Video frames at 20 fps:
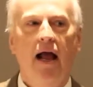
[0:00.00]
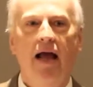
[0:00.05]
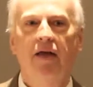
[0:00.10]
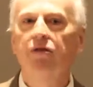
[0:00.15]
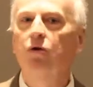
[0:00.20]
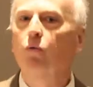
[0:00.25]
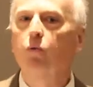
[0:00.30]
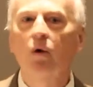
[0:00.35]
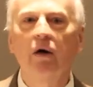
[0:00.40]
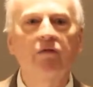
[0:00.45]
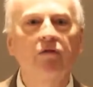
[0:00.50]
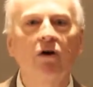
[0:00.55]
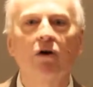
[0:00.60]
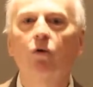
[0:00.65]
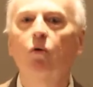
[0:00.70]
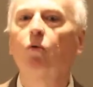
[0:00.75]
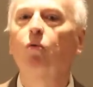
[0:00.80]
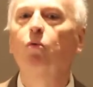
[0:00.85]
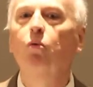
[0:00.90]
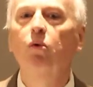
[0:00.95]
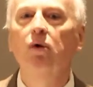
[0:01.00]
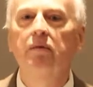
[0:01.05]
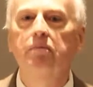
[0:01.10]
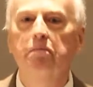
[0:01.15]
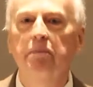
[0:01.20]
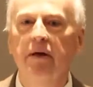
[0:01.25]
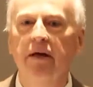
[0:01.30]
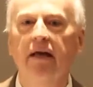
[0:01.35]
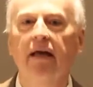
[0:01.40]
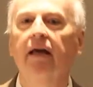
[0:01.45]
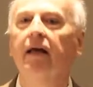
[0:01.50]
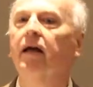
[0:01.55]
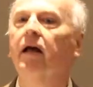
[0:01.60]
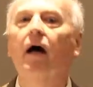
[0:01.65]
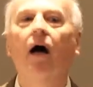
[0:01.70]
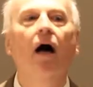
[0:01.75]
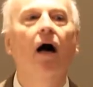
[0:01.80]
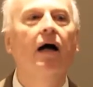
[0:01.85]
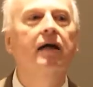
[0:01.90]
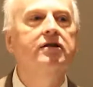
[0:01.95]
and the river would be
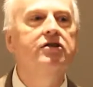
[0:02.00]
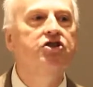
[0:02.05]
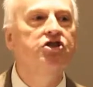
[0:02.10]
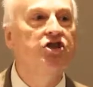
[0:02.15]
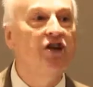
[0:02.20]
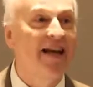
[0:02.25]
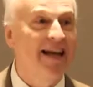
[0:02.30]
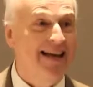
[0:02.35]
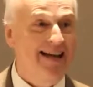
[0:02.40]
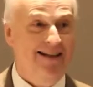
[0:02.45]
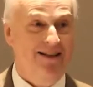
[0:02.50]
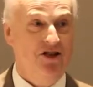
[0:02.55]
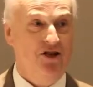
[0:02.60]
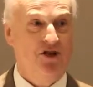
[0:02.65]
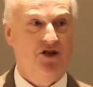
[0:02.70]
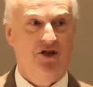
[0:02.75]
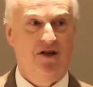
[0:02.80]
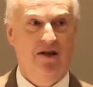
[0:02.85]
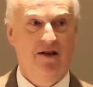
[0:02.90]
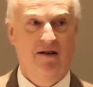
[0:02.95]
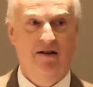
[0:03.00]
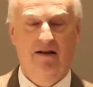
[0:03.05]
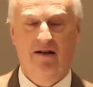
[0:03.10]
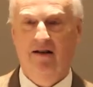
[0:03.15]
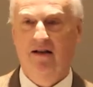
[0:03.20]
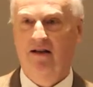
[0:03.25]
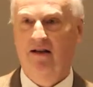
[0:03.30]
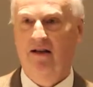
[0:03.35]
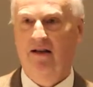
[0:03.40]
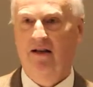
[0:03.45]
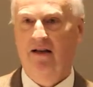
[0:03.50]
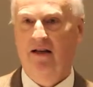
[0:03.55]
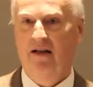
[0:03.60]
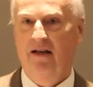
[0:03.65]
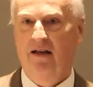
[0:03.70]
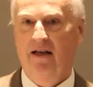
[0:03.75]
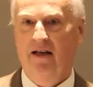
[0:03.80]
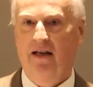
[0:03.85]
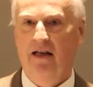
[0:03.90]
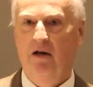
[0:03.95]
unchanged.
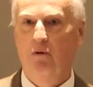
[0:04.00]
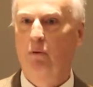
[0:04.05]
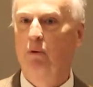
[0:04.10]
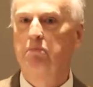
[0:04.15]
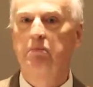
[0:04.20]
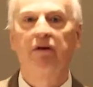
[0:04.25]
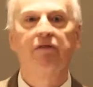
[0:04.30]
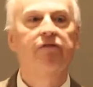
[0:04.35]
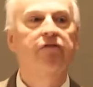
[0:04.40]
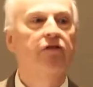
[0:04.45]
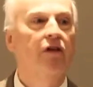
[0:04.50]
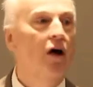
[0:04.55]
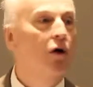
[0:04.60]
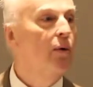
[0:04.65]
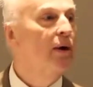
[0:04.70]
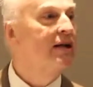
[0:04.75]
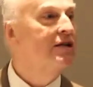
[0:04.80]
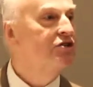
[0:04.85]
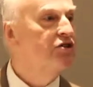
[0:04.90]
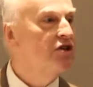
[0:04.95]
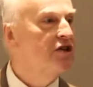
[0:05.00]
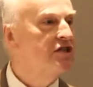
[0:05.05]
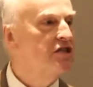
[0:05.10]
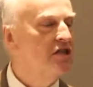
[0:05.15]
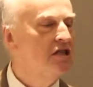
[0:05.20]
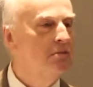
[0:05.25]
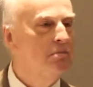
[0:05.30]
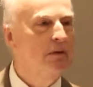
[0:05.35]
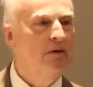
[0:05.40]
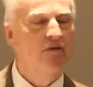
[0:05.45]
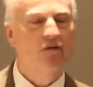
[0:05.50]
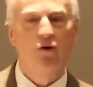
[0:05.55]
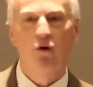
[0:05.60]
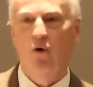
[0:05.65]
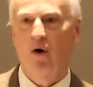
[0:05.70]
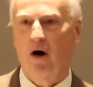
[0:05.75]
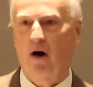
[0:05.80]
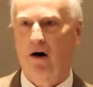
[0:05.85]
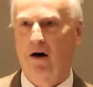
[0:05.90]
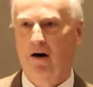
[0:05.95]
It would be flowing just as
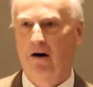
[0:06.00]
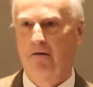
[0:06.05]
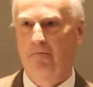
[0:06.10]
before.